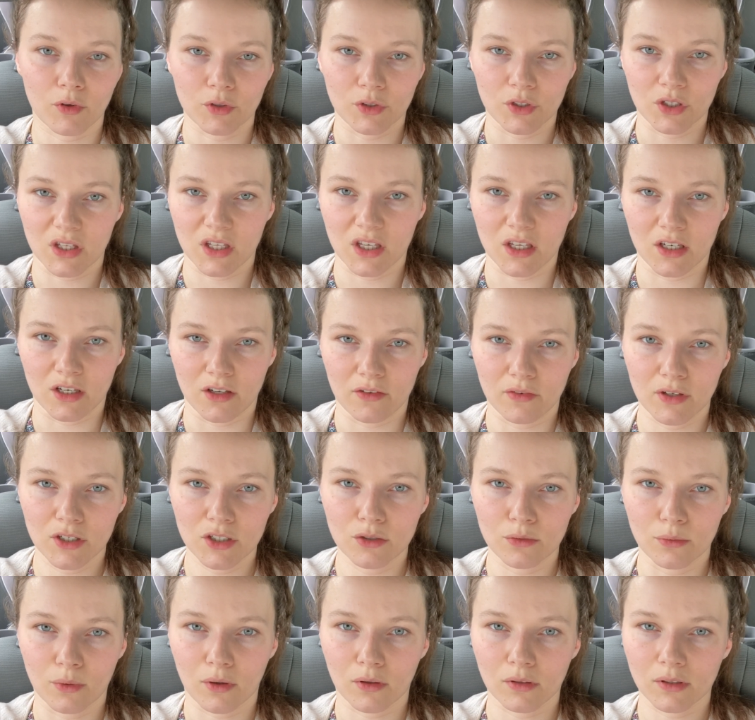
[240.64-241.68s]
to the
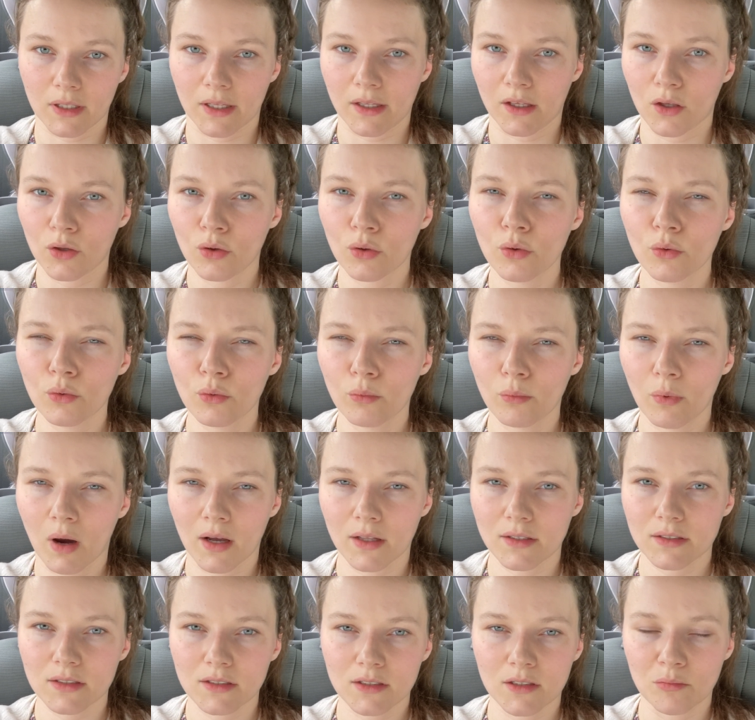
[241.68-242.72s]
individual, like, who
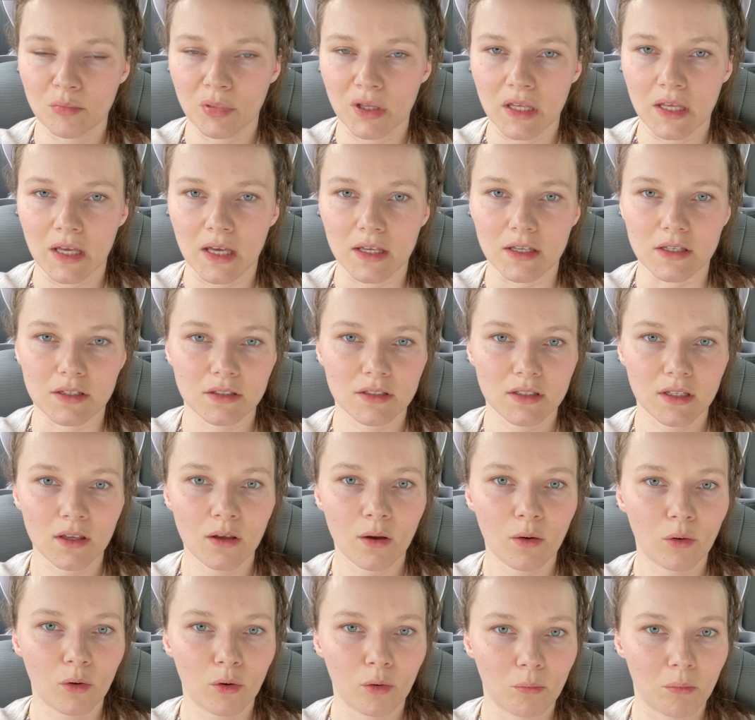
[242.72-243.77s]
wants to be a
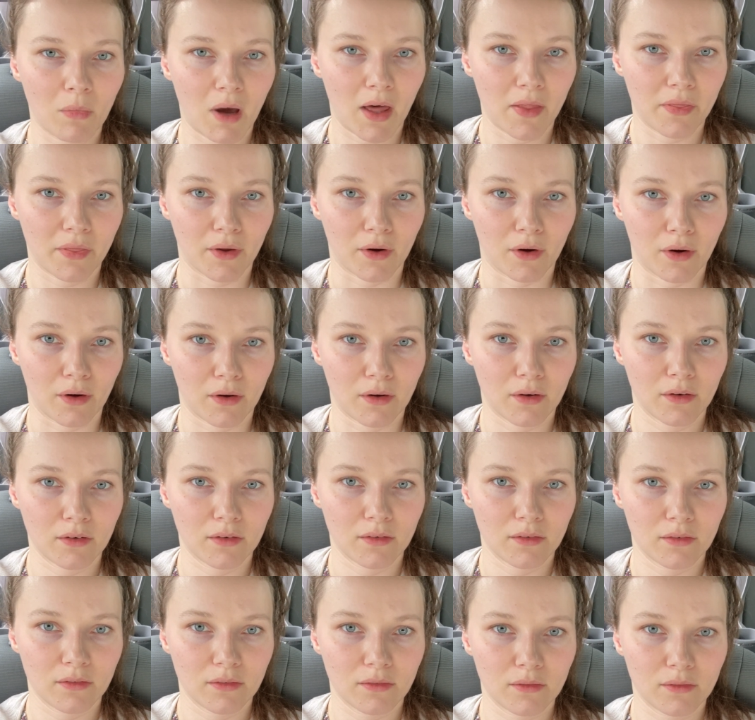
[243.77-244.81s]
single mother
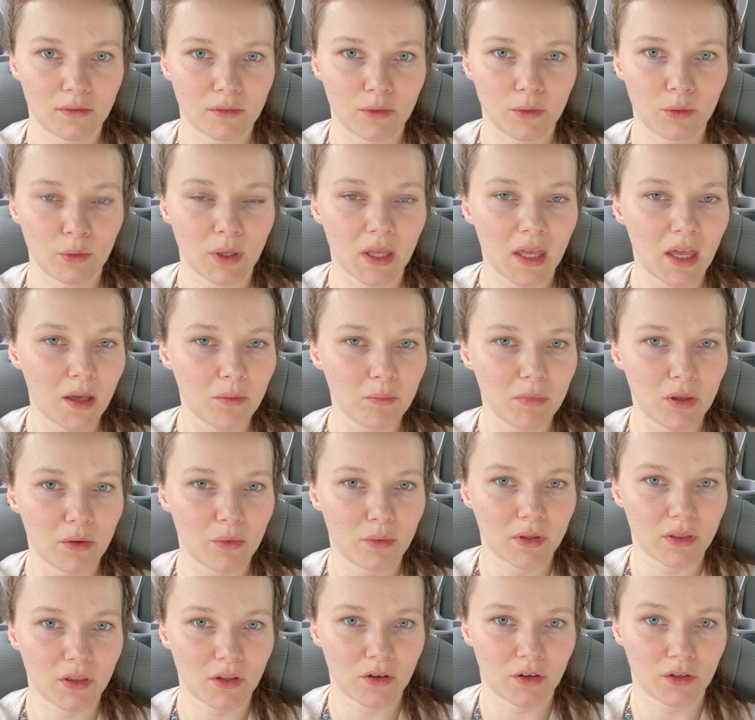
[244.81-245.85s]
who can't be
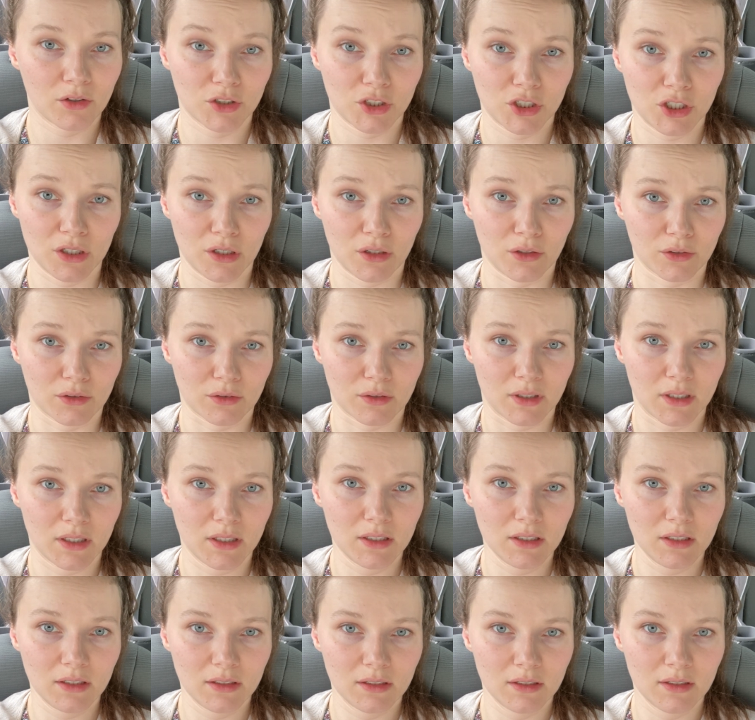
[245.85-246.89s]
with her
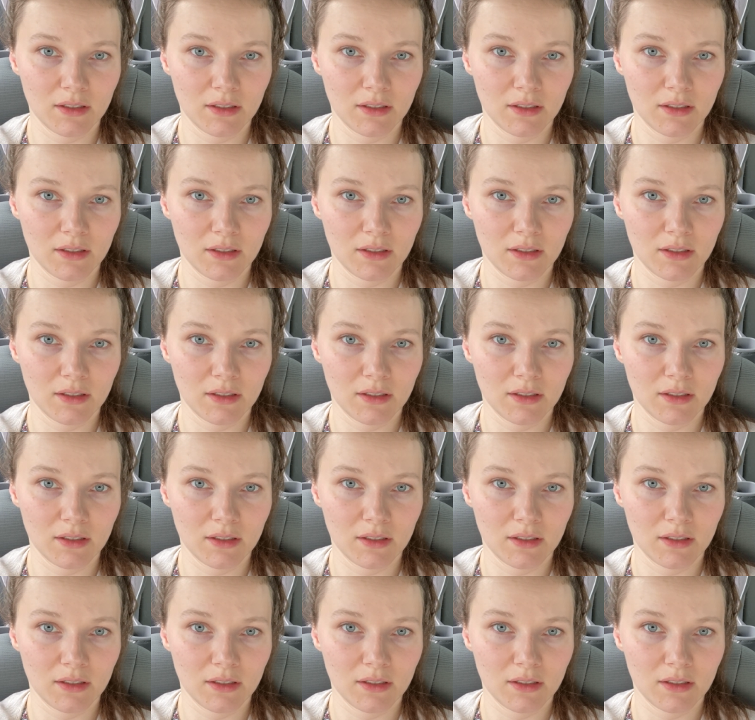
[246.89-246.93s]
children